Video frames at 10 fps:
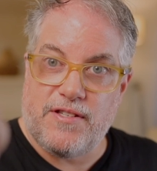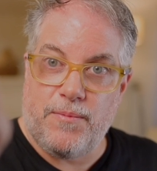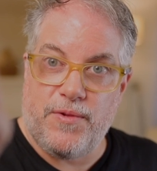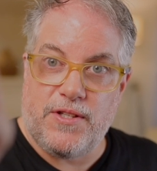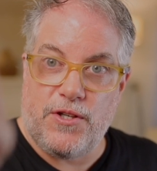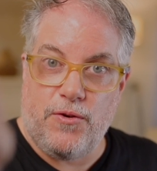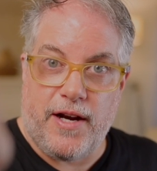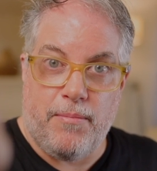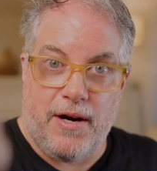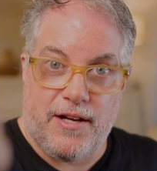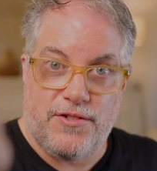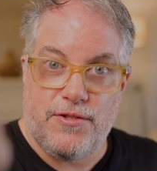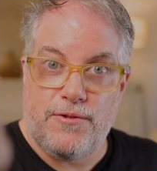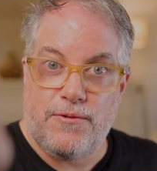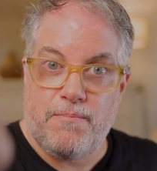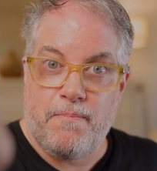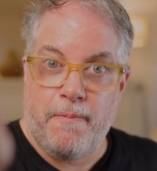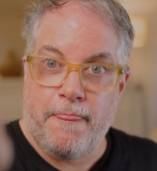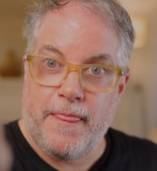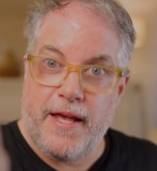something to grab onto
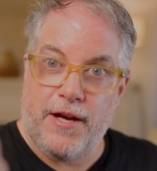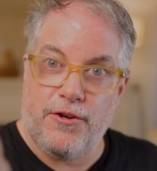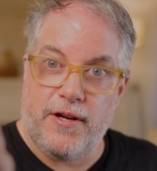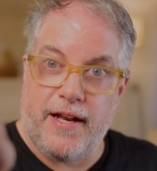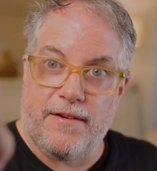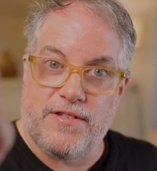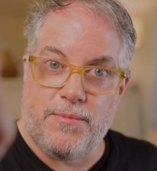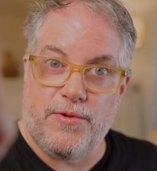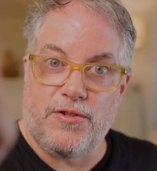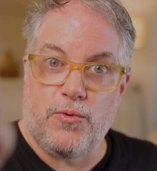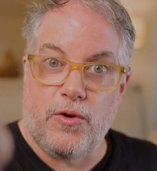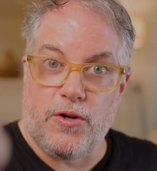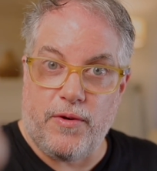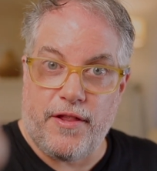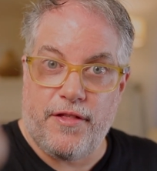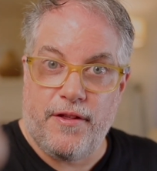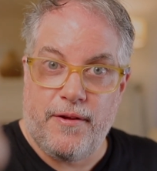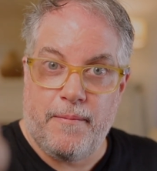and you're going to have something to work with.